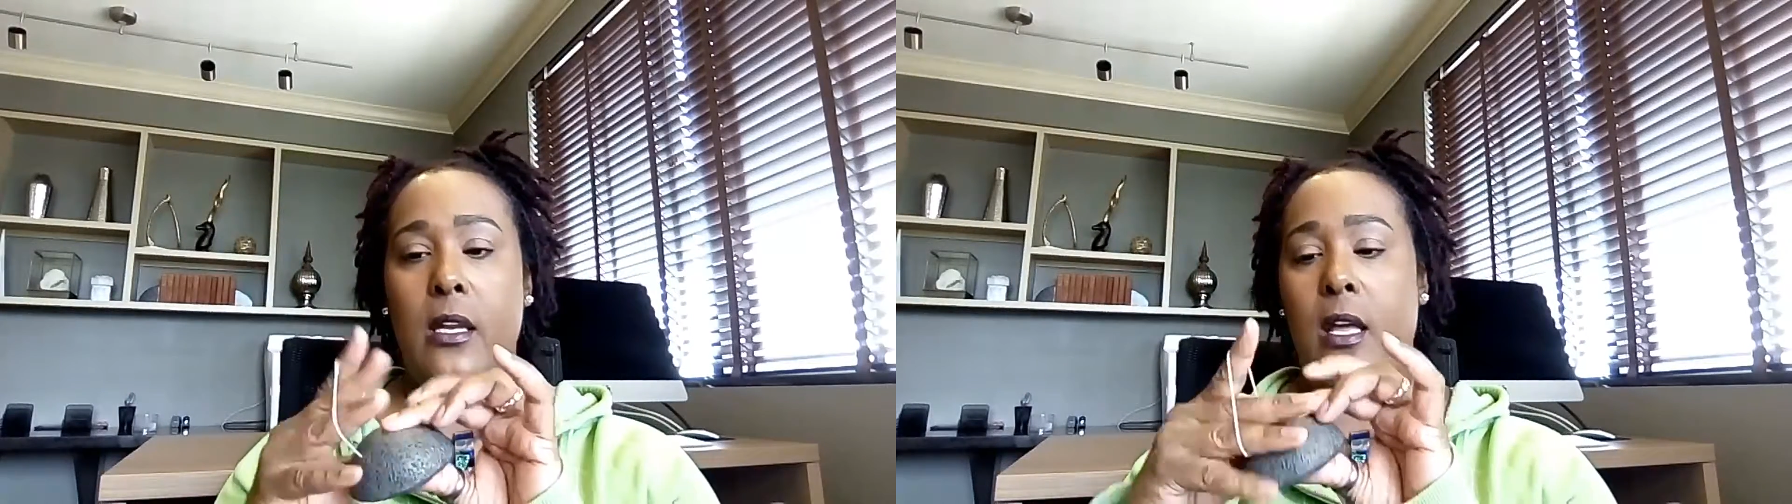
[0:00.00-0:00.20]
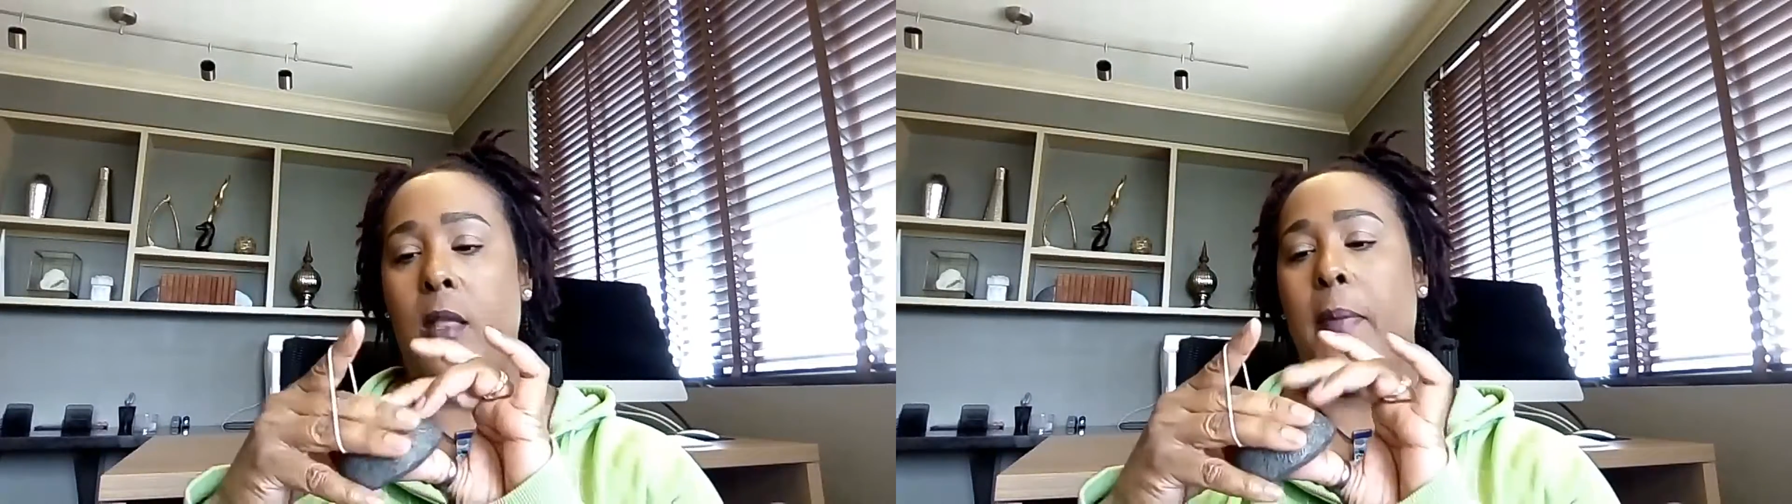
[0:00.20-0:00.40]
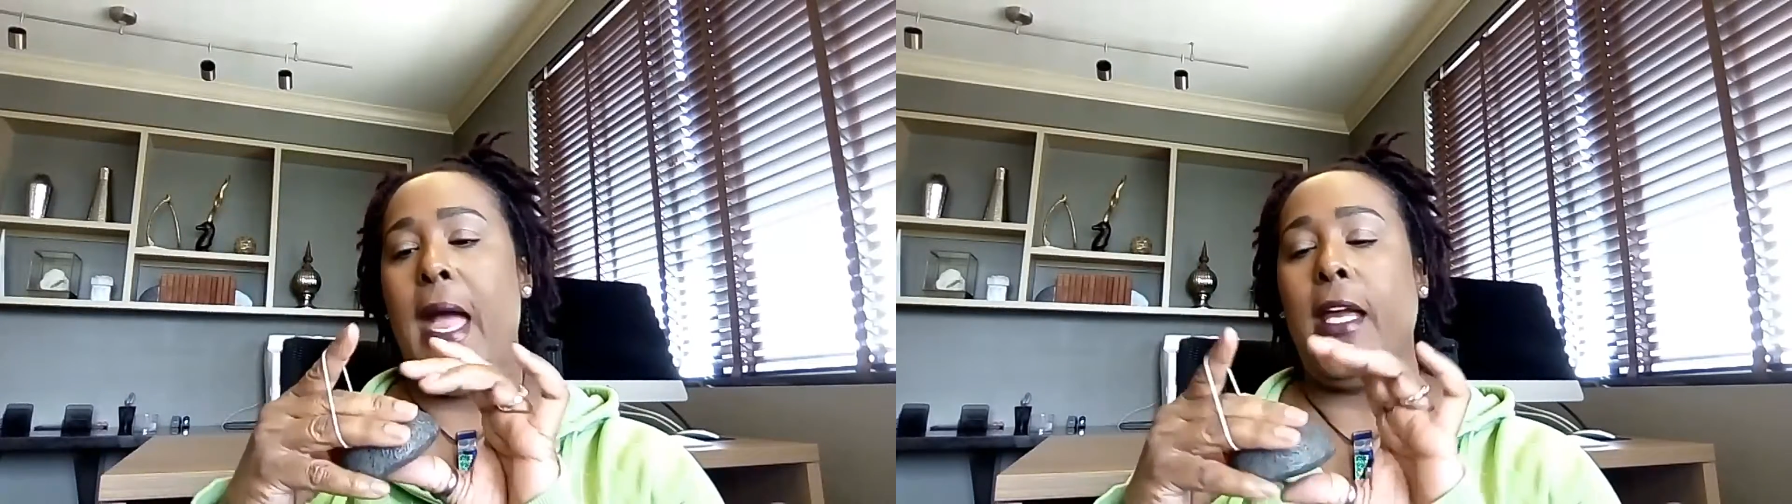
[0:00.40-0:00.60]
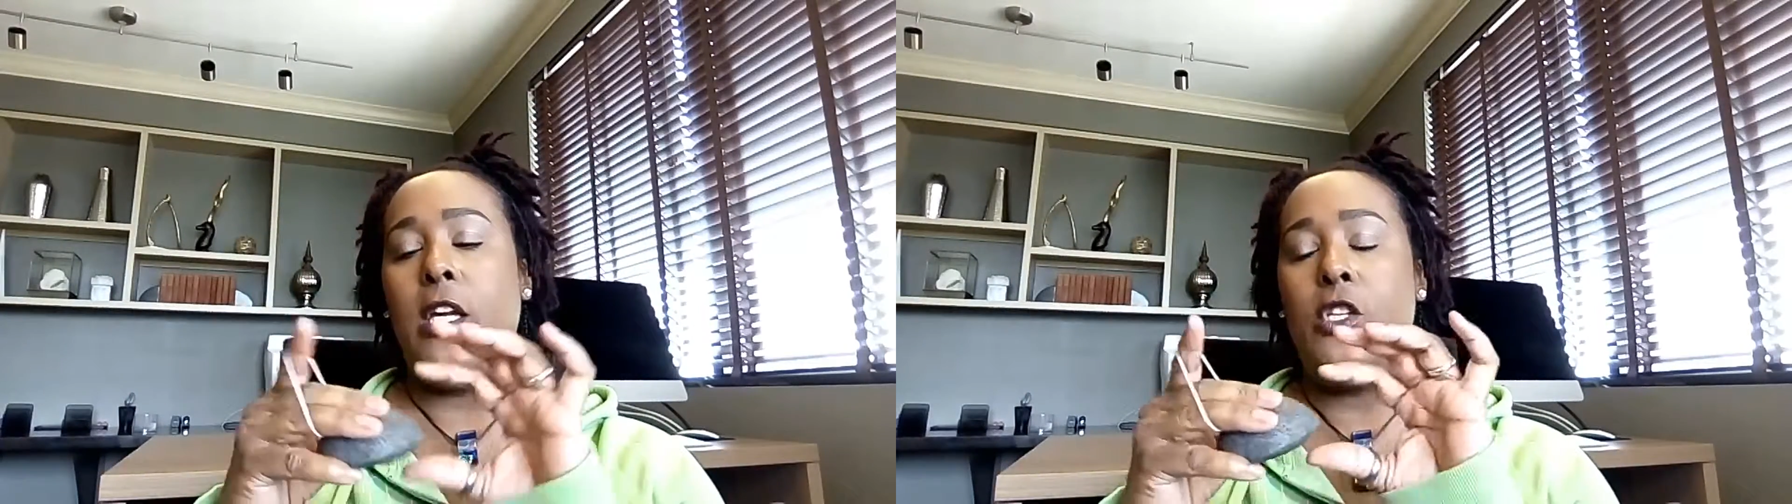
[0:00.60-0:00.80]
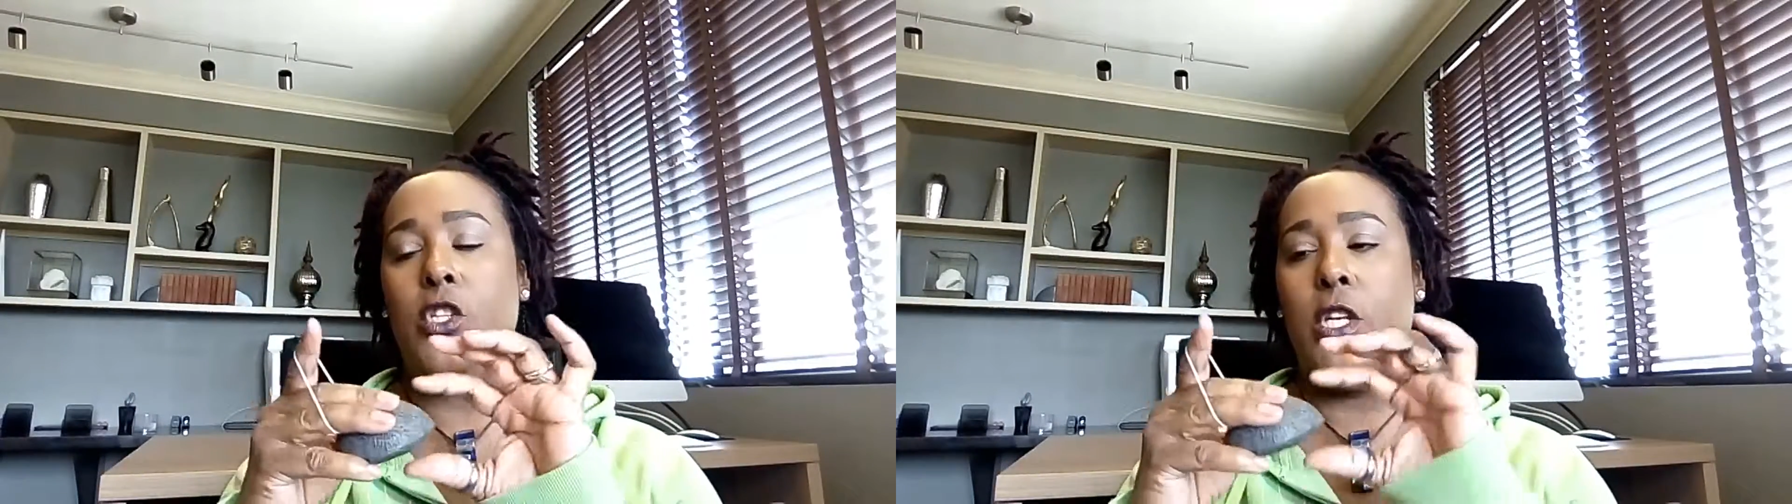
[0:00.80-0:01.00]
it out of the
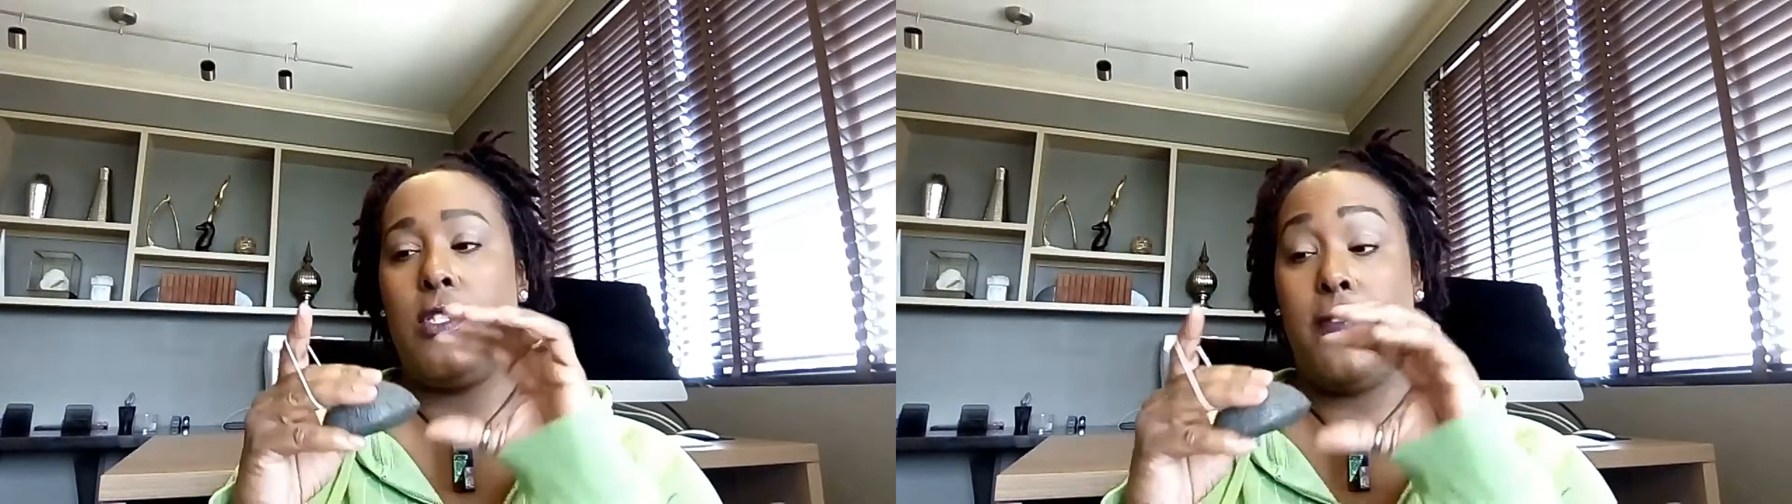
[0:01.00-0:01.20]
package, it's